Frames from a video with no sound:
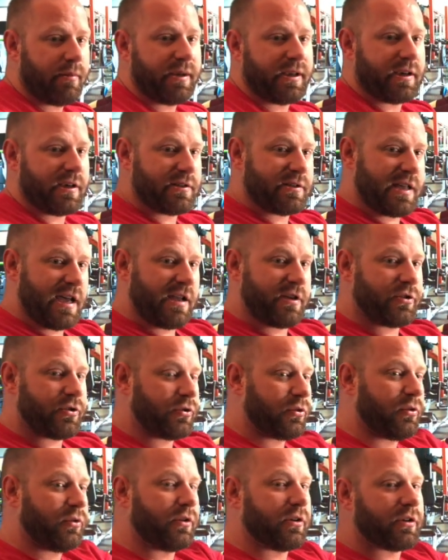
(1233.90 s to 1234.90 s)
because that
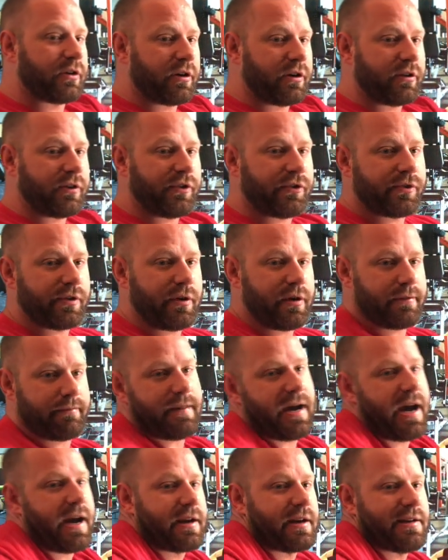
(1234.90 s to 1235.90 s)
shoulder girdle is going
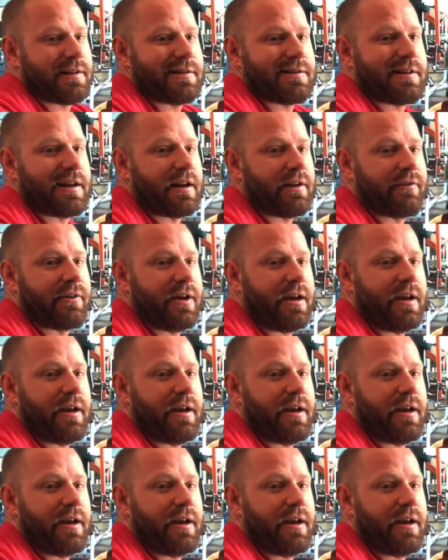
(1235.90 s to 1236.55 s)
back instead of